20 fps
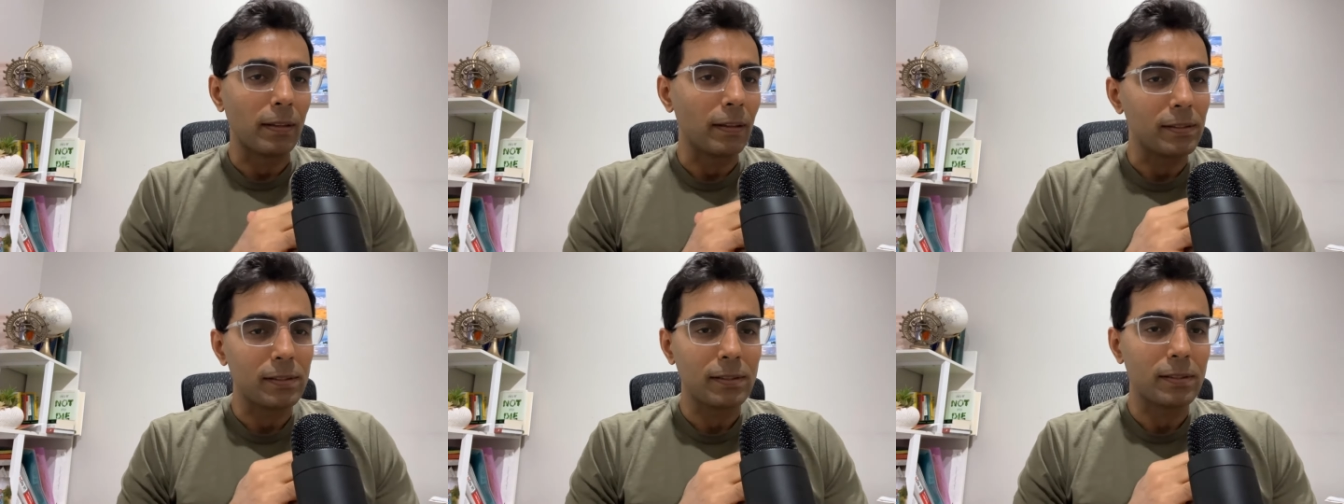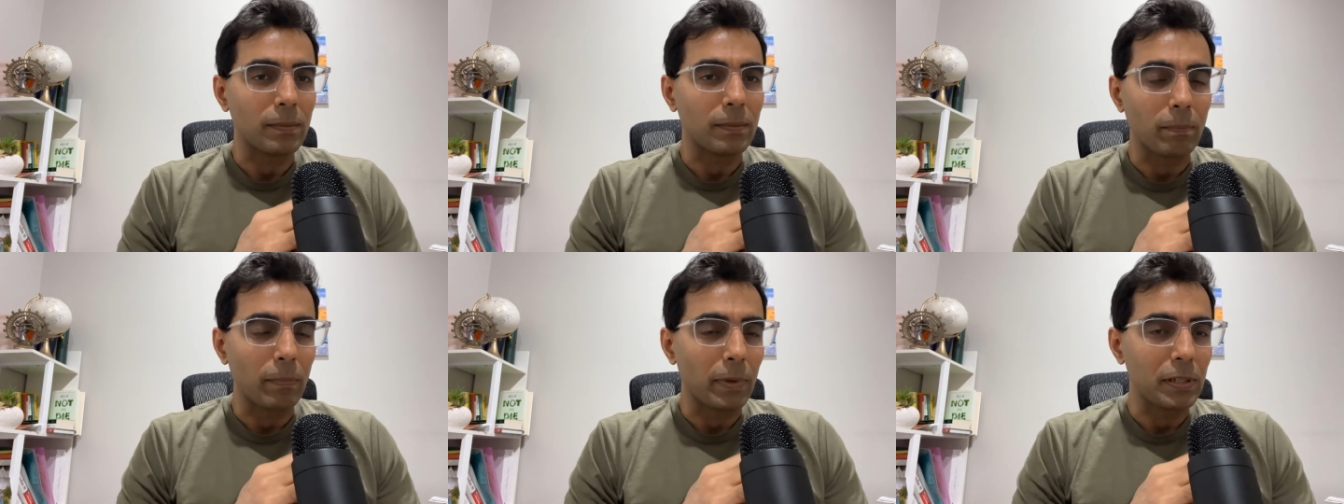
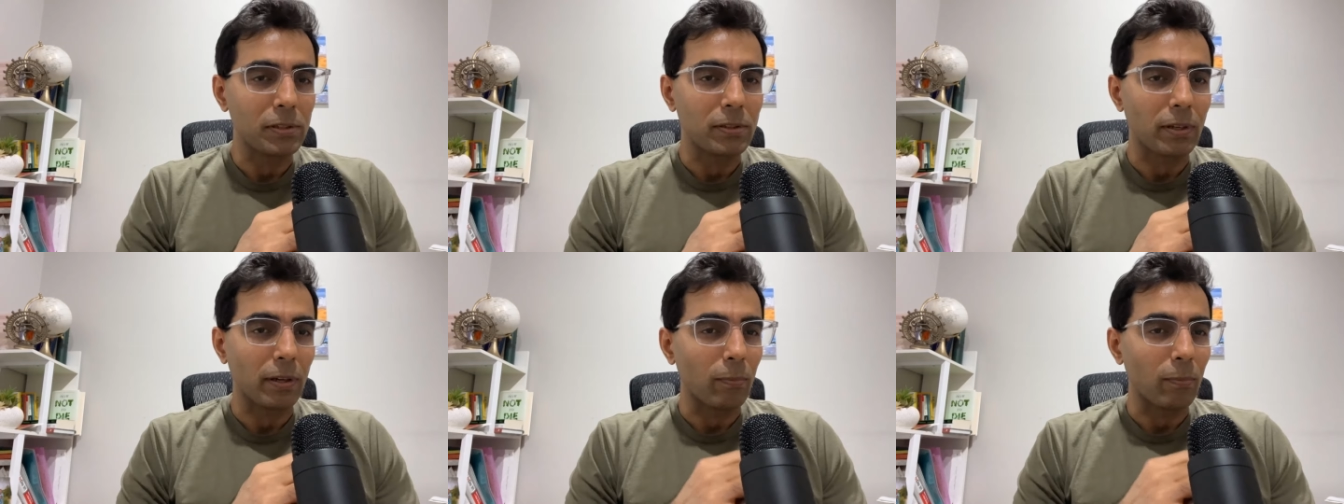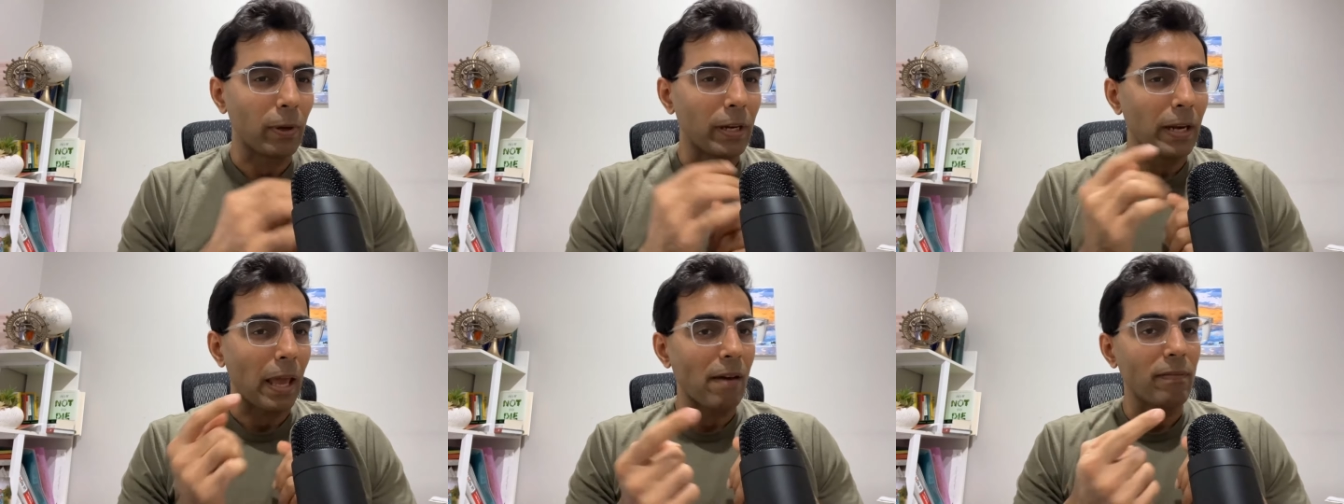this mystery
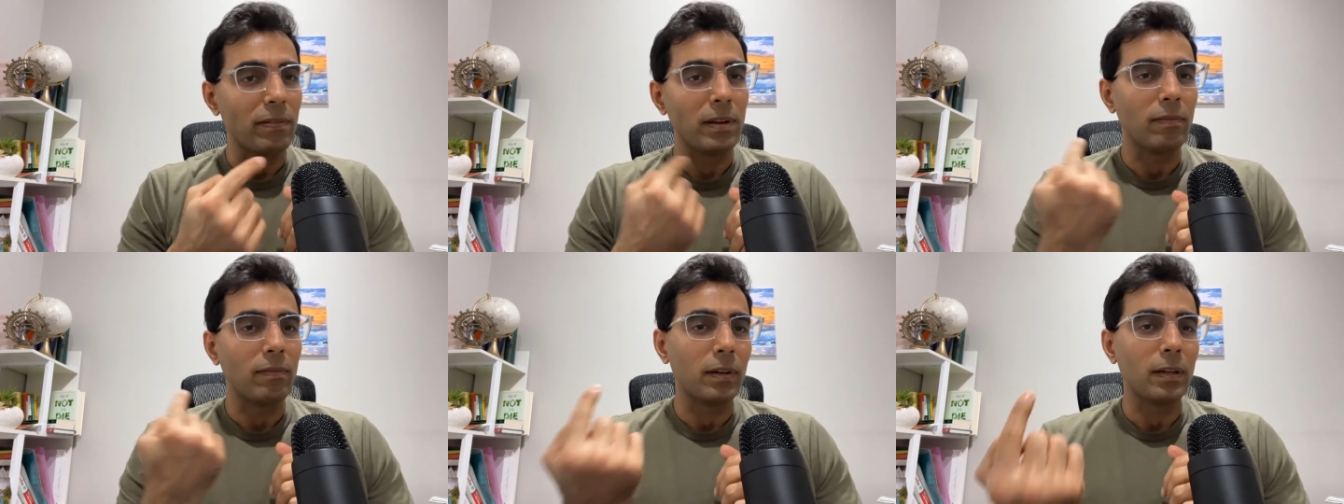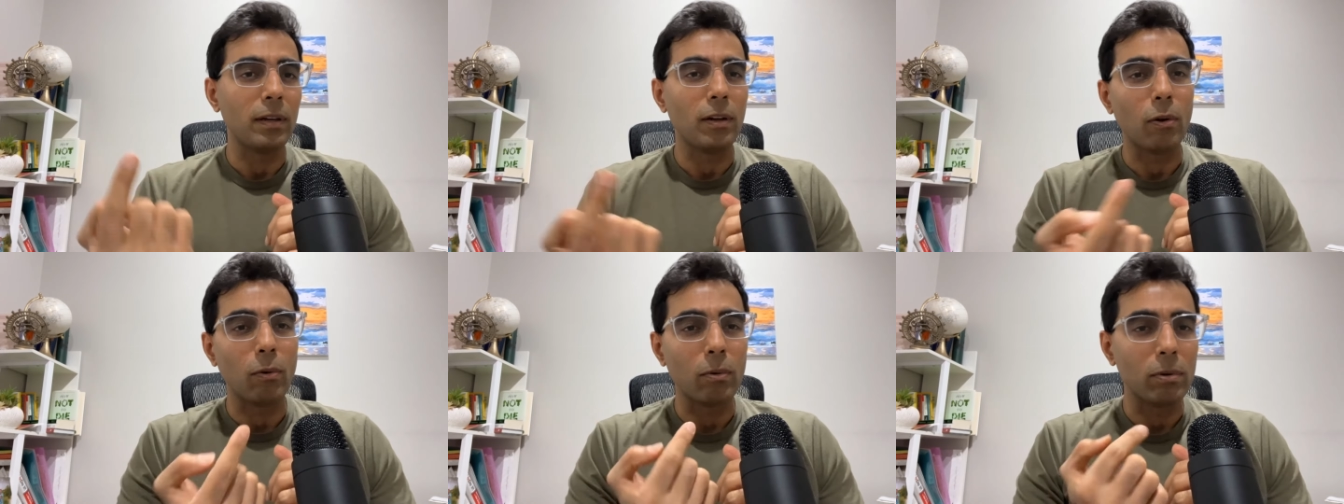when
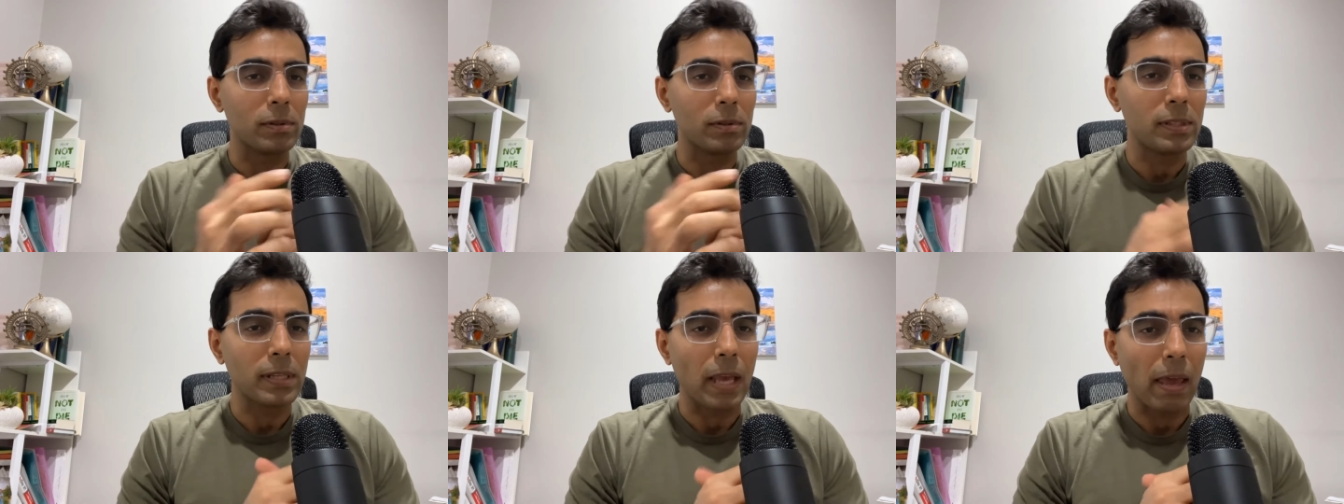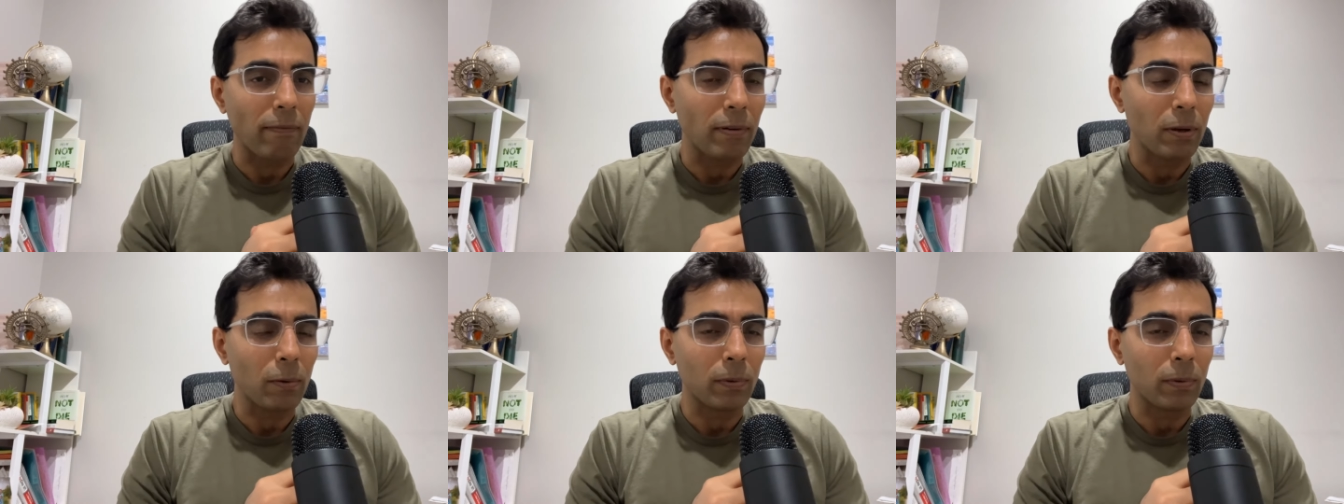everyone knows
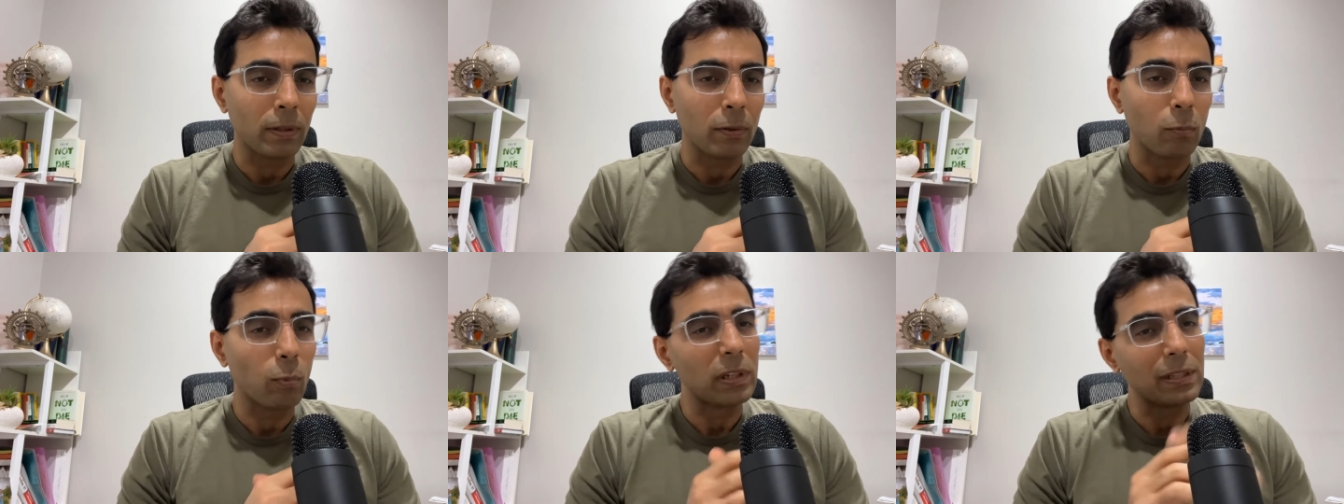everyone?